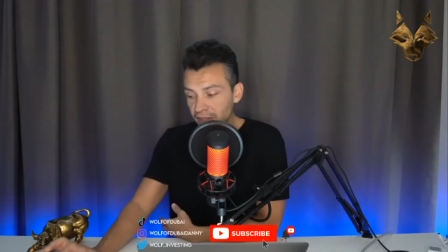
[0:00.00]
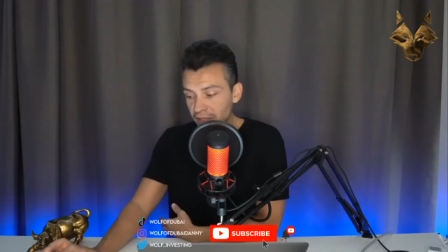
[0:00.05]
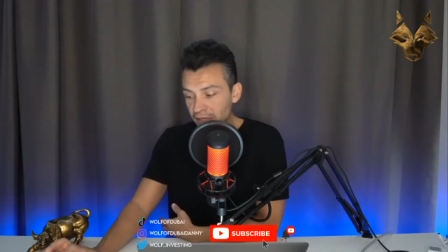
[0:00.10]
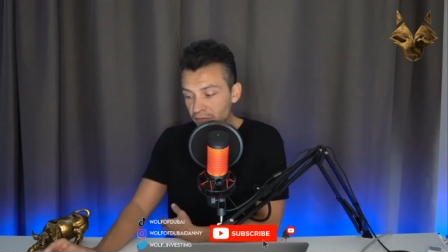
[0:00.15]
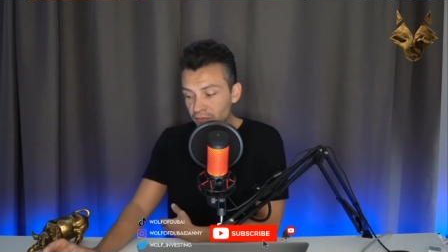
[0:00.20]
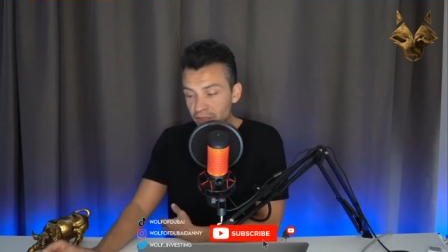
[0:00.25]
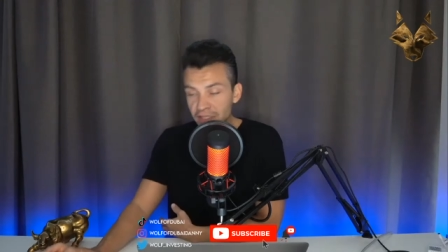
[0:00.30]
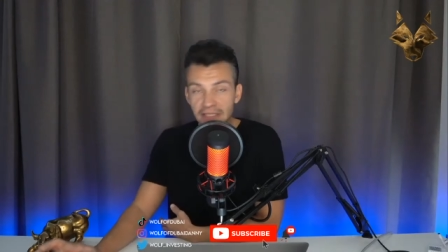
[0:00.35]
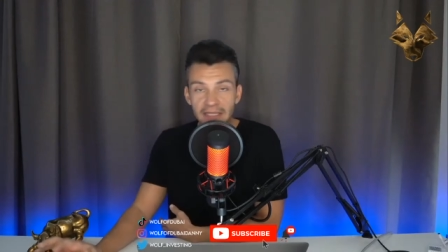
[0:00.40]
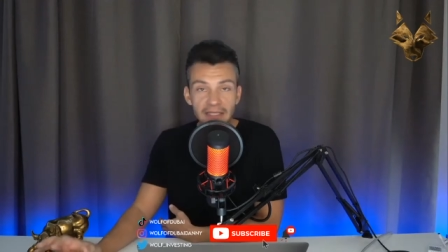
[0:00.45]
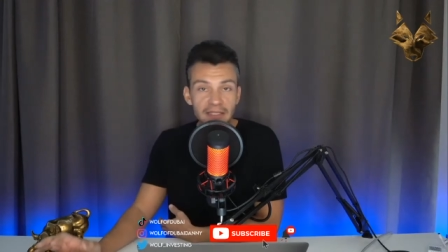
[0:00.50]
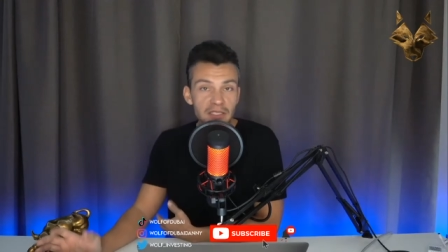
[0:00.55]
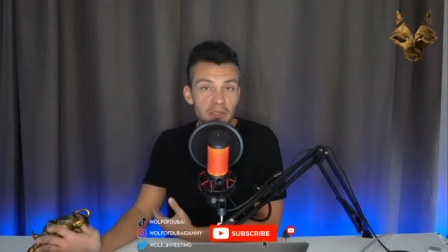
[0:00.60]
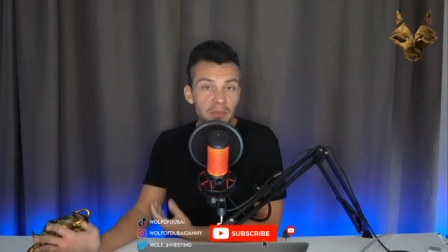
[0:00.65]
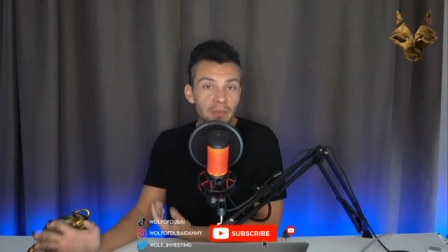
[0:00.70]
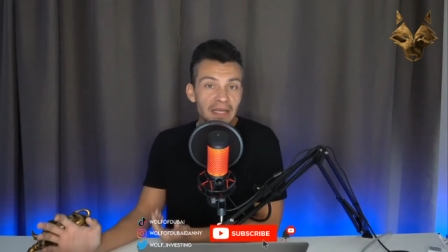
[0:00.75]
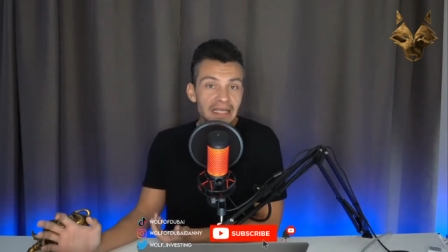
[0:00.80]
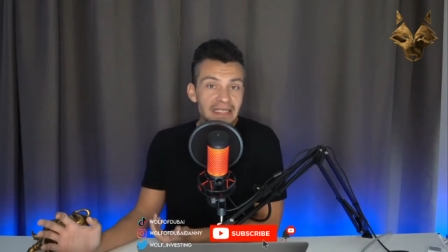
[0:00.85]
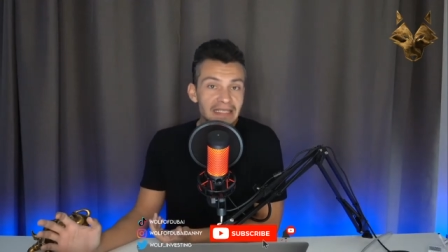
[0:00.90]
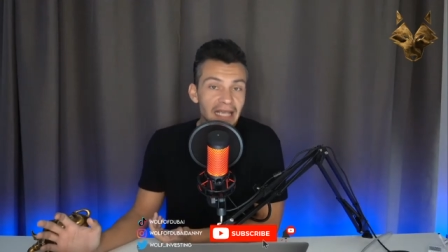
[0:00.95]
the recent
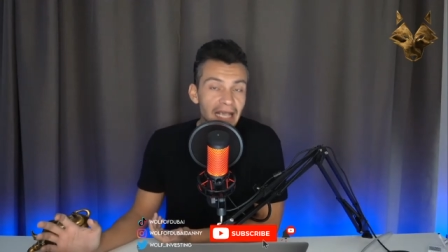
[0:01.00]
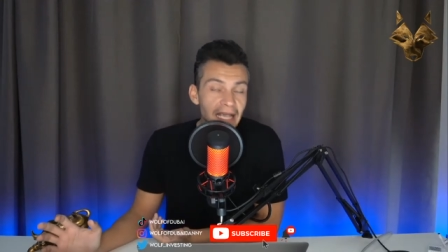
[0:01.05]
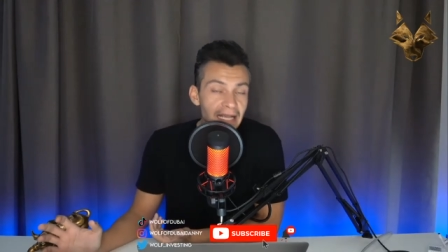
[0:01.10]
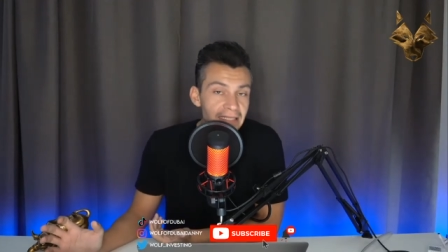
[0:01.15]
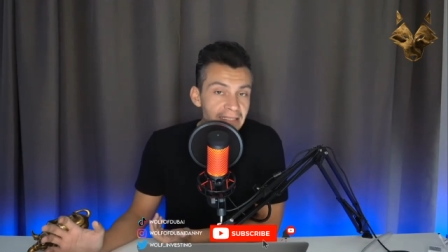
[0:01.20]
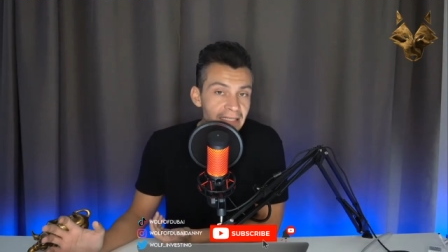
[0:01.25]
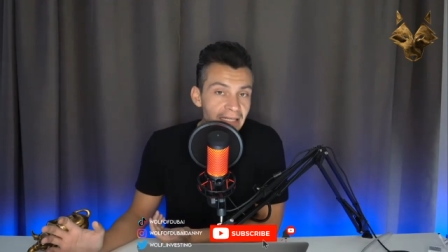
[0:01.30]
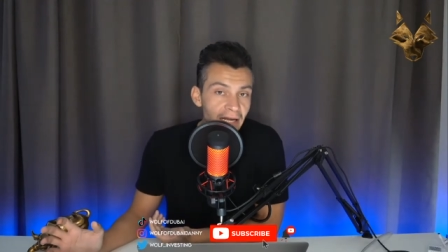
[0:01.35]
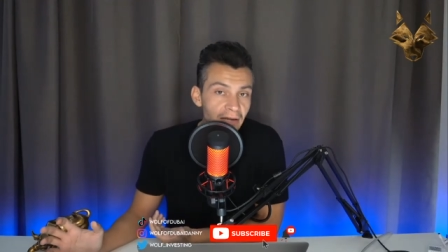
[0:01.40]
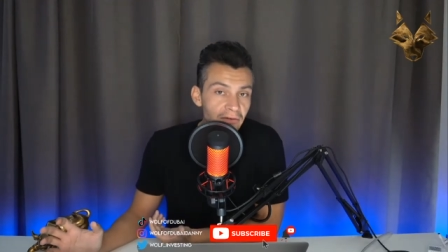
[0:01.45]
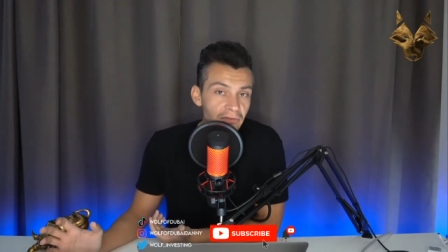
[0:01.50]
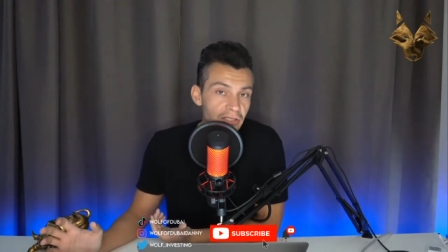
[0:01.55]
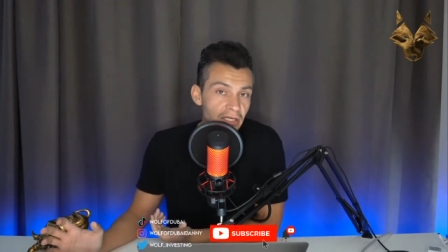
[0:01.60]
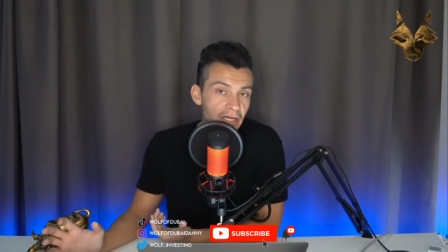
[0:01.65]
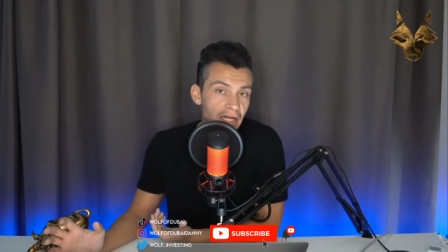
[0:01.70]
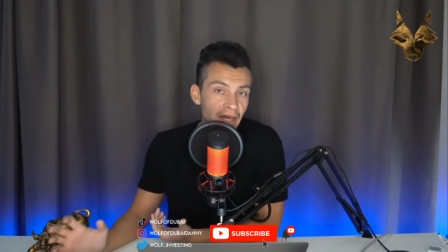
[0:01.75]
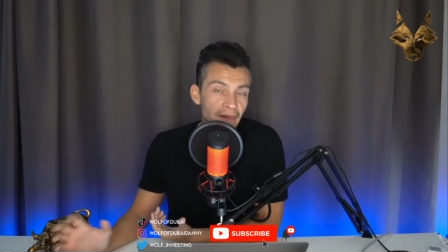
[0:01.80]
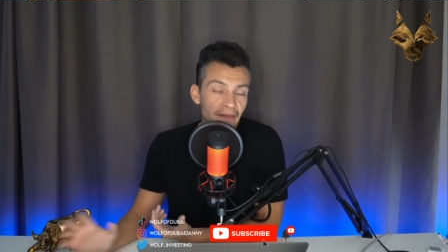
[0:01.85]
SpaceX launch,